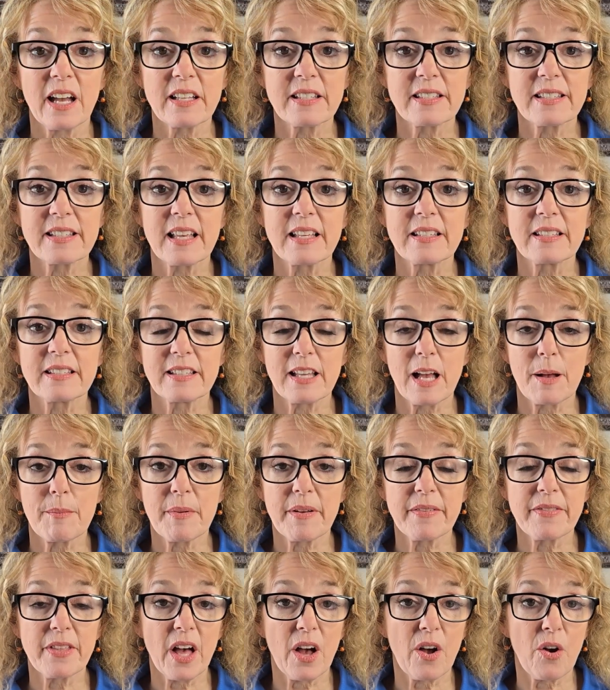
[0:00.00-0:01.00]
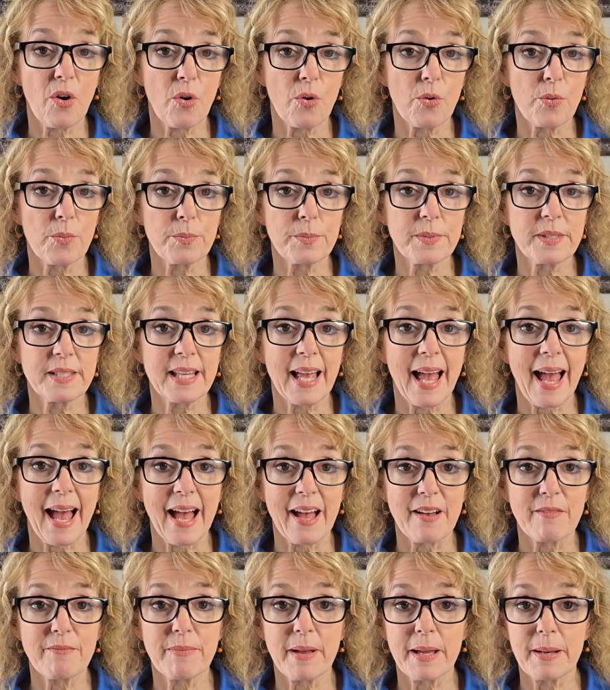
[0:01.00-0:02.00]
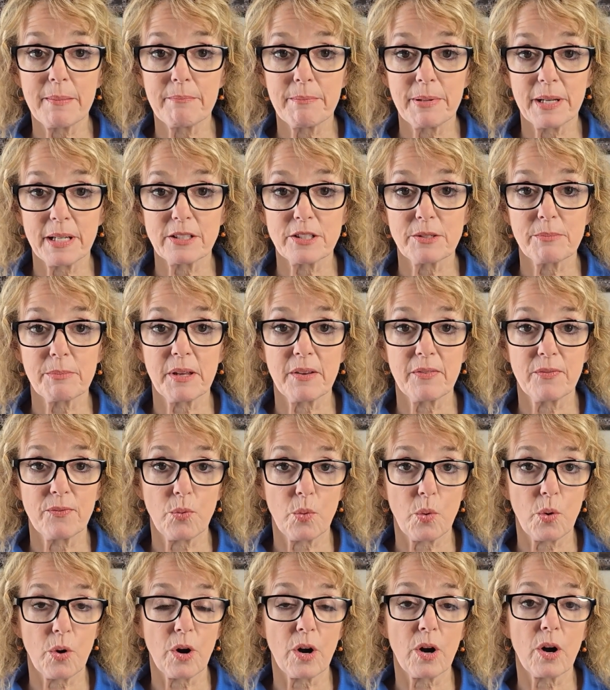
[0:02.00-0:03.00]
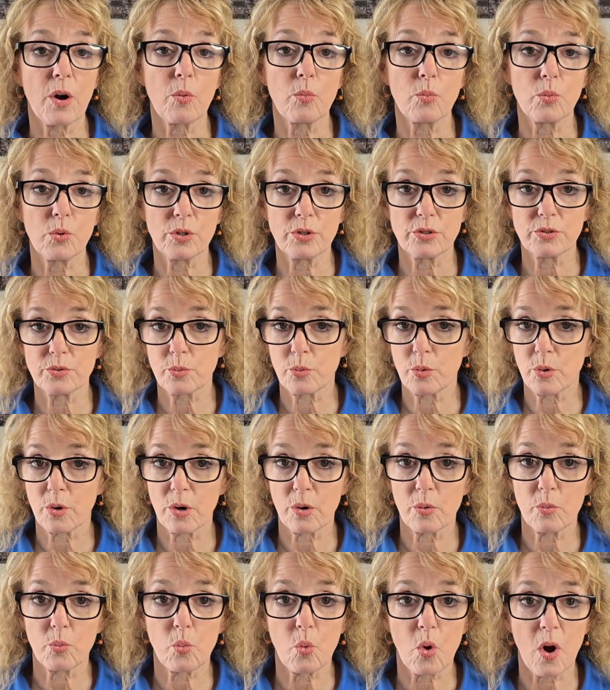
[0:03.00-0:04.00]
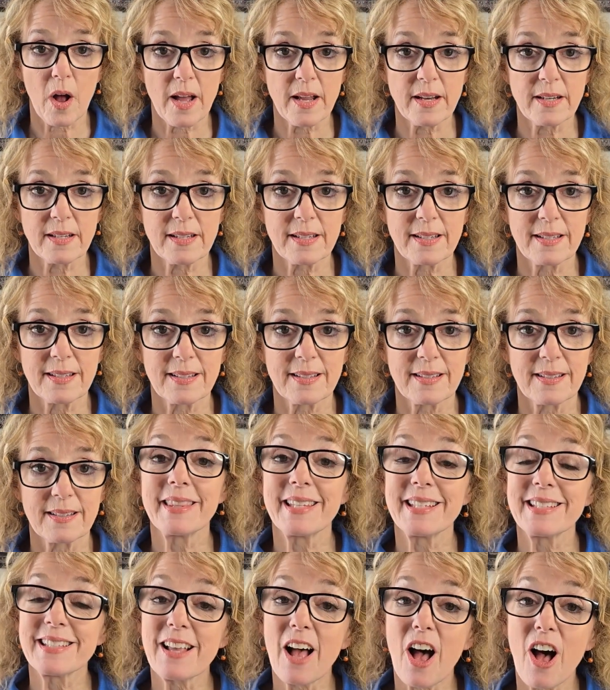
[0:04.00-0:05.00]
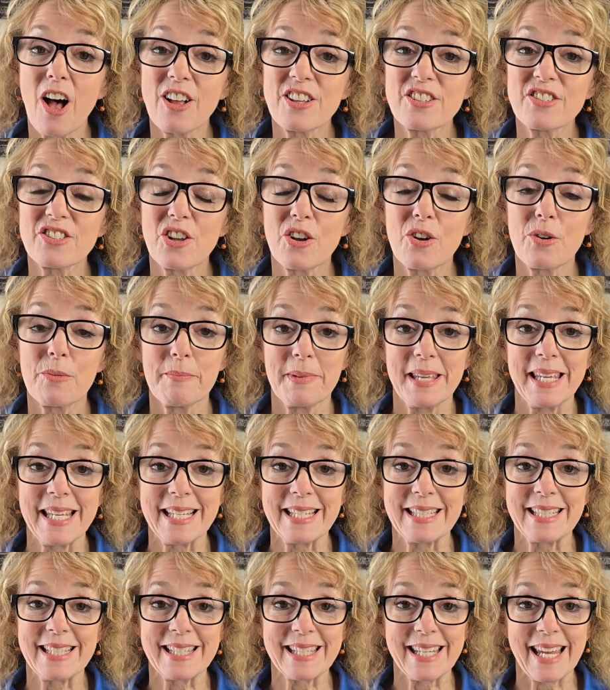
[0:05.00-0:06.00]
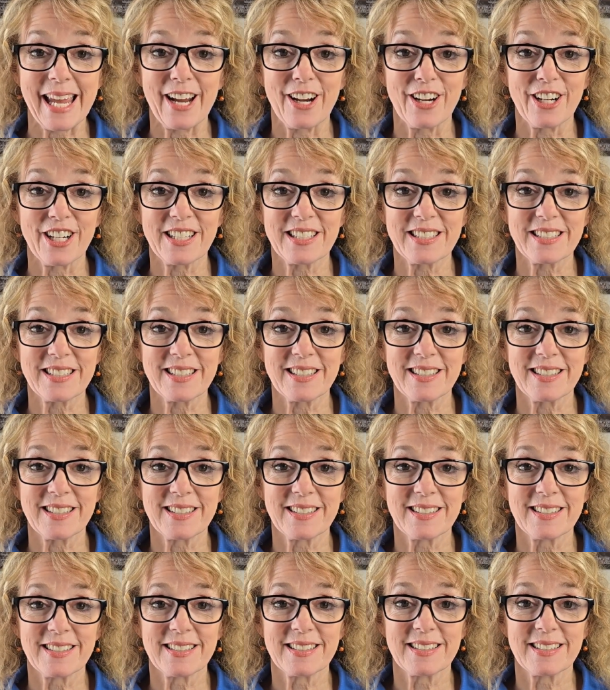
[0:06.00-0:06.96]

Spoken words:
yes, some of the homes have been built before World War I, but this also means character.